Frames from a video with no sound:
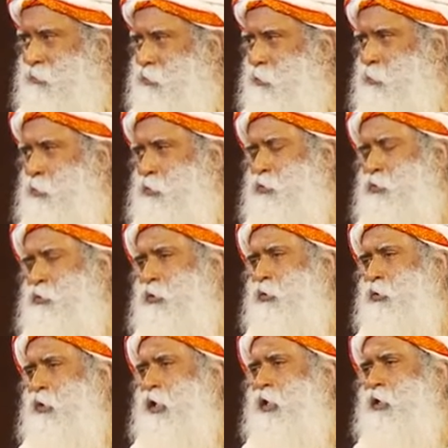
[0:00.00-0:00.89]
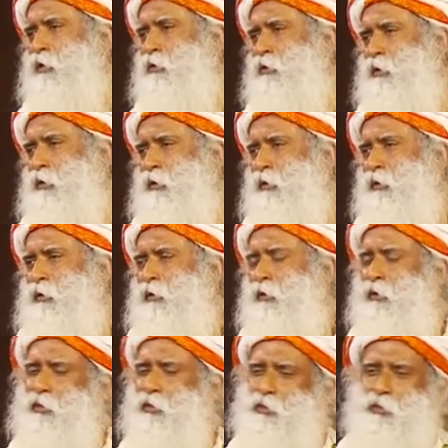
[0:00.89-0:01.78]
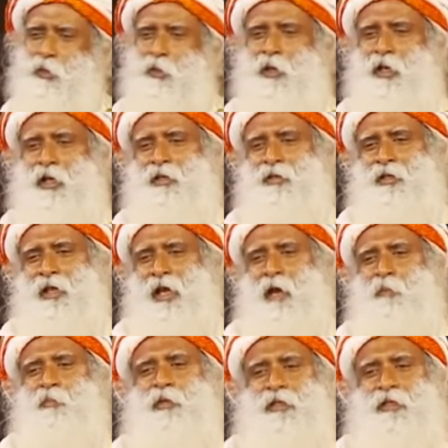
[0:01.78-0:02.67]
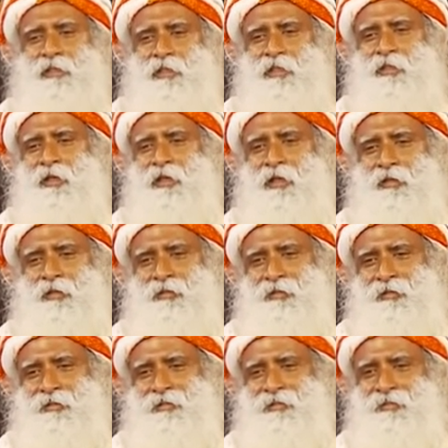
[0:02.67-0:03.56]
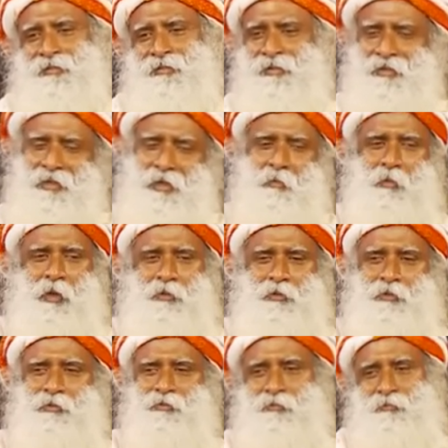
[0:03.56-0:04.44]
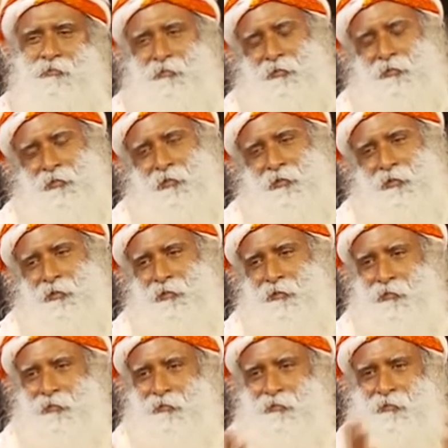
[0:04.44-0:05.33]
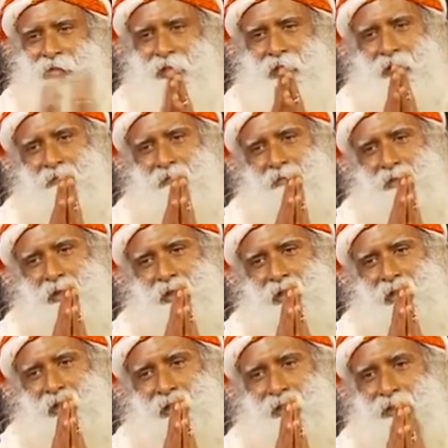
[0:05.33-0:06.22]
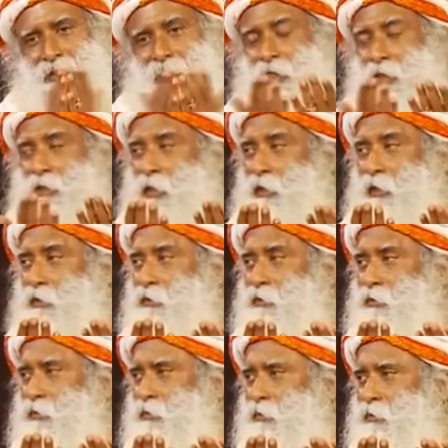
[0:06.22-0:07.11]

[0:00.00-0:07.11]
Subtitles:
Suppose you don't know anything. It's all right, happily sit there and come out. Tell everybody, I did not get it.